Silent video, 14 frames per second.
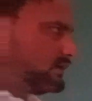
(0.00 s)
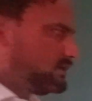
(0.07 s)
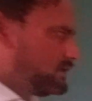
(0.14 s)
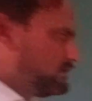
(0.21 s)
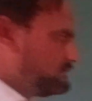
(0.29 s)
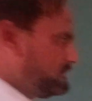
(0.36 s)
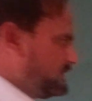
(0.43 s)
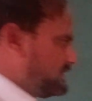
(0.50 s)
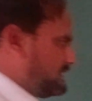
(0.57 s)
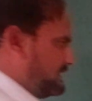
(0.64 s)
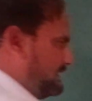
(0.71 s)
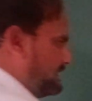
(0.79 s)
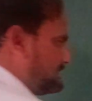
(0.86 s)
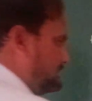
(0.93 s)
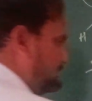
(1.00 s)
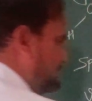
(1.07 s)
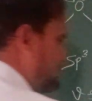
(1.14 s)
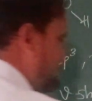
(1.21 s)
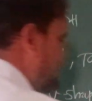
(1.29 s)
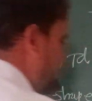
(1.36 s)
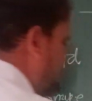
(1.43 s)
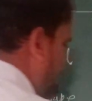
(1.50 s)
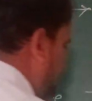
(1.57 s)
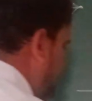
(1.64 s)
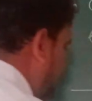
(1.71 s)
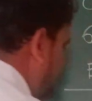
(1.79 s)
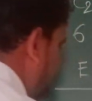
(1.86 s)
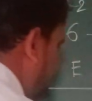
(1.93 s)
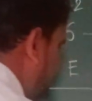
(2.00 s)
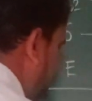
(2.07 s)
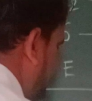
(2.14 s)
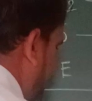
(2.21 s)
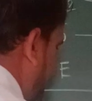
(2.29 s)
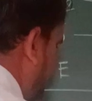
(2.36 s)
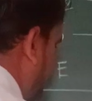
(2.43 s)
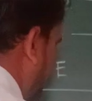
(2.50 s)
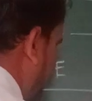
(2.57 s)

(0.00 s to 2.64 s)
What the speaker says: Now if we collect, this is called as the symmetry